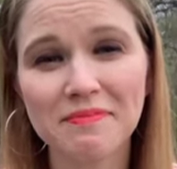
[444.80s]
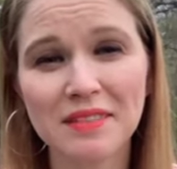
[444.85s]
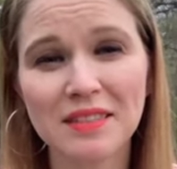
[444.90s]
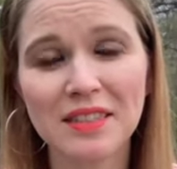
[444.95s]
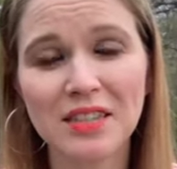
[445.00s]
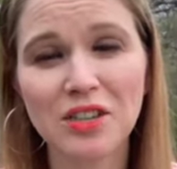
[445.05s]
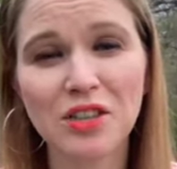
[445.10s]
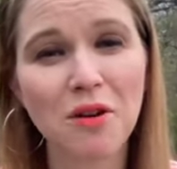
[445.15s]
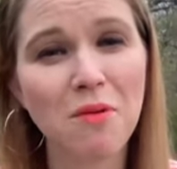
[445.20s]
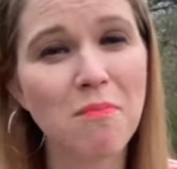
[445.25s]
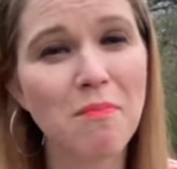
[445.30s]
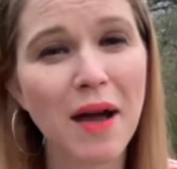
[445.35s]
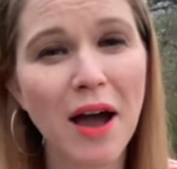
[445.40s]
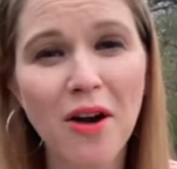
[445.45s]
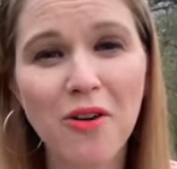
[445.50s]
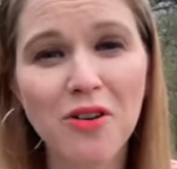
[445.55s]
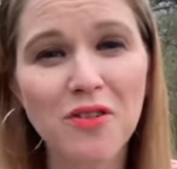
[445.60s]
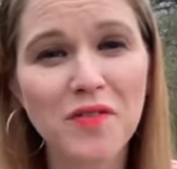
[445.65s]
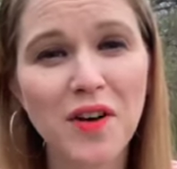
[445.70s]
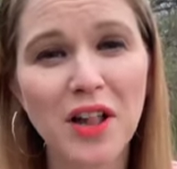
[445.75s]
to the
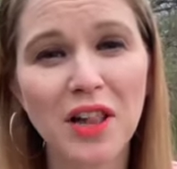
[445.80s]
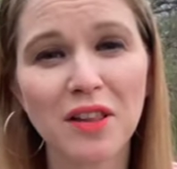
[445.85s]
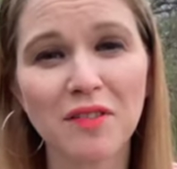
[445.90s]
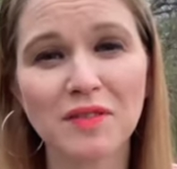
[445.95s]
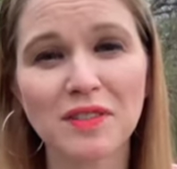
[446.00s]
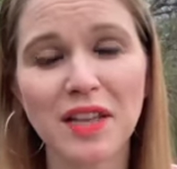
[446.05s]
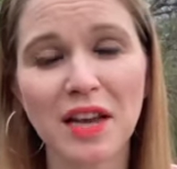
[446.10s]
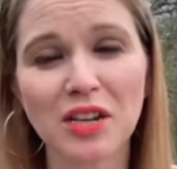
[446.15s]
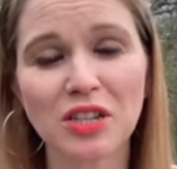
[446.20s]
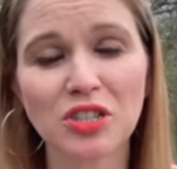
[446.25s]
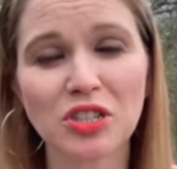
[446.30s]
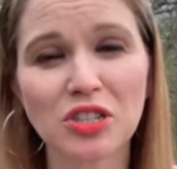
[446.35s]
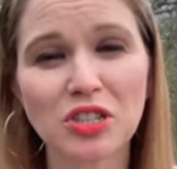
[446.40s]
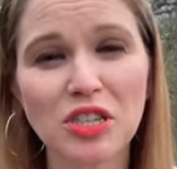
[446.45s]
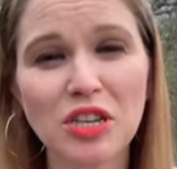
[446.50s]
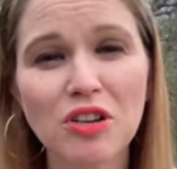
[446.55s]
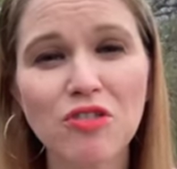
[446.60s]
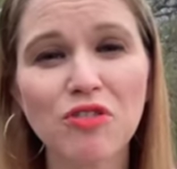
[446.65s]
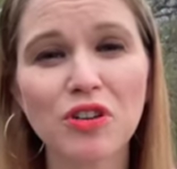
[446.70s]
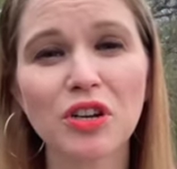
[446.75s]
Mount of Olives, that
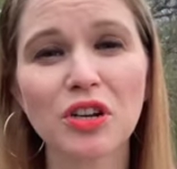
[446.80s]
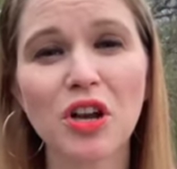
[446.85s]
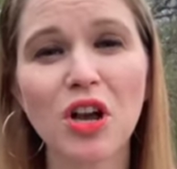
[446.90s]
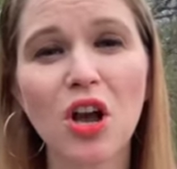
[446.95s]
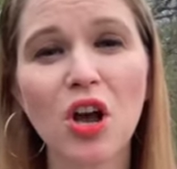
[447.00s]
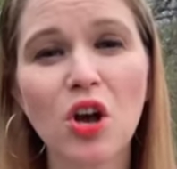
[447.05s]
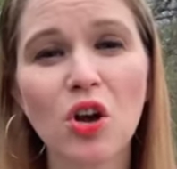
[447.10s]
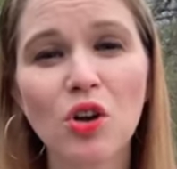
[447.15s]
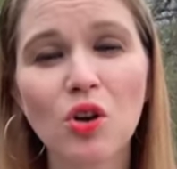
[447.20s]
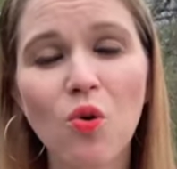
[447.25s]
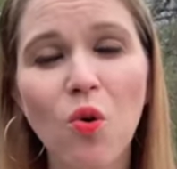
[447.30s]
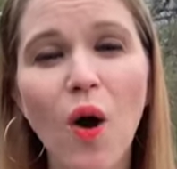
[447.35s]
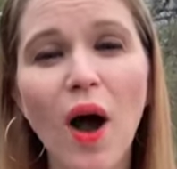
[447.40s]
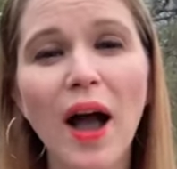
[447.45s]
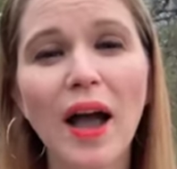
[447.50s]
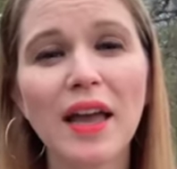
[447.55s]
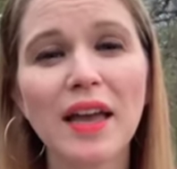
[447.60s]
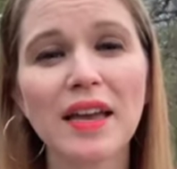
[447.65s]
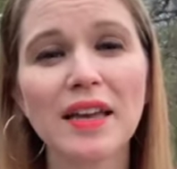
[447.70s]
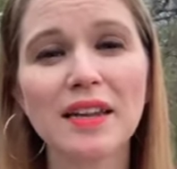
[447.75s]
secret,
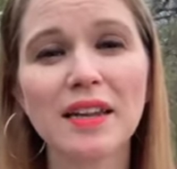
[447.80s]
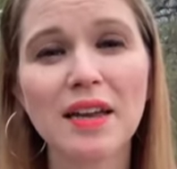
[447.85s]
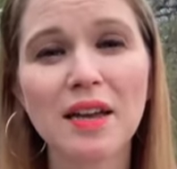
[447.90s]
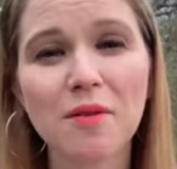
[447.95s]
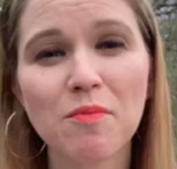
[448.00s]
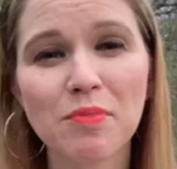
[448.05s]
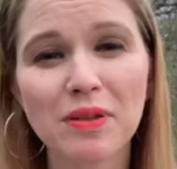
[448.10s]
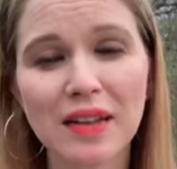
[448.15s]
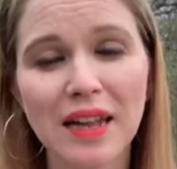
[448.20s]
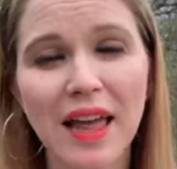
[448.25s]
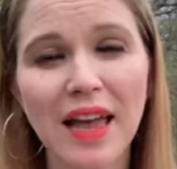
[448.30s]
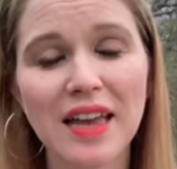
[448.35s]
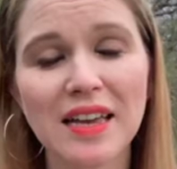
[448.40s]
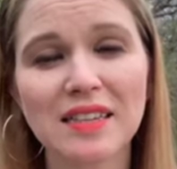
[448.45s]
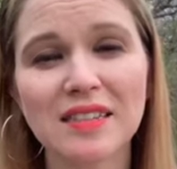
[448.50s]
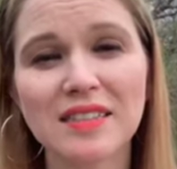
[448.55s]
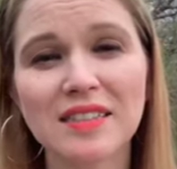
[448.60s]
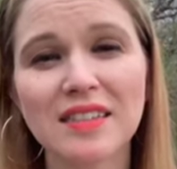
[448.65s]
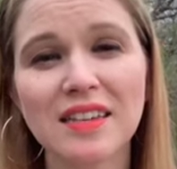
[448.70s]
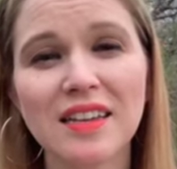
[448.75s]
quiet
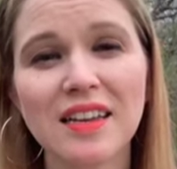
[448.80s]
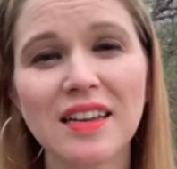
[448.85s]
place,